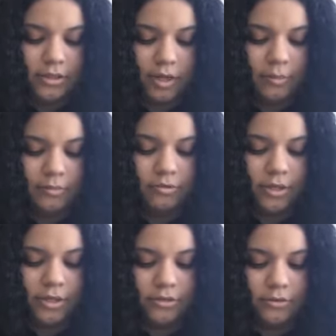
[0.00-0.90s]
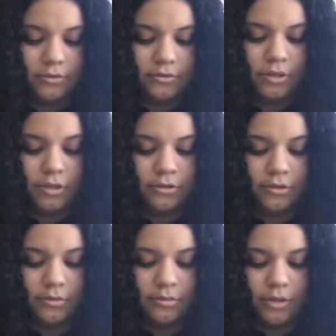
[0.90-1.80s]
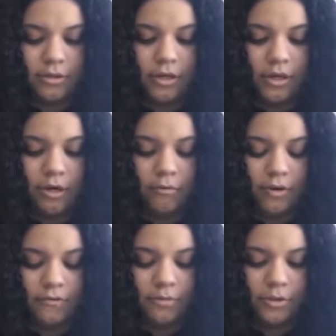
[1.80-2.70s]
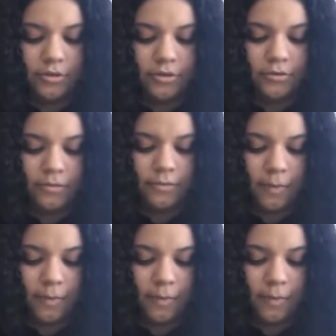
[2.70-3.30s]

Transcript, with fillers: so I pull my snowsuit closer to me, away from it too.